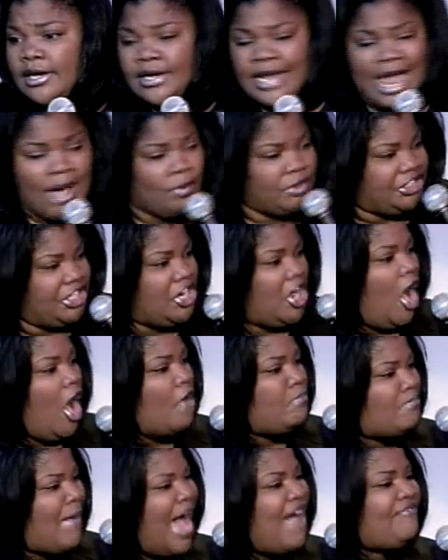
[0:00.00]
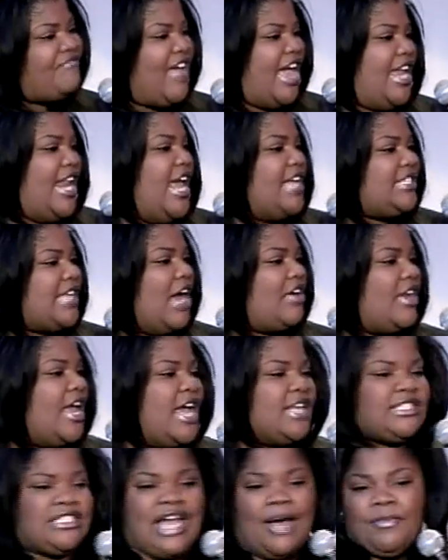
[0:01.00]
Now, when she called my fat ass out
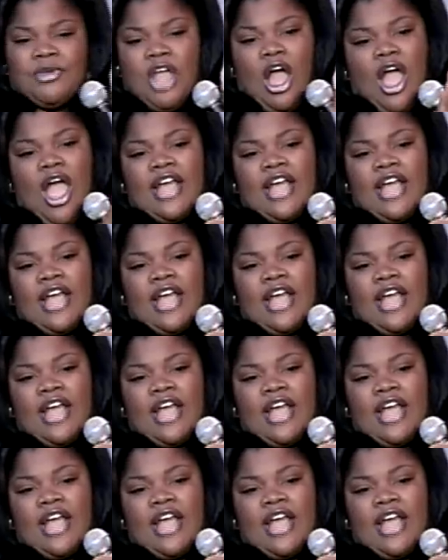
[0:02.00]
here, some of y'all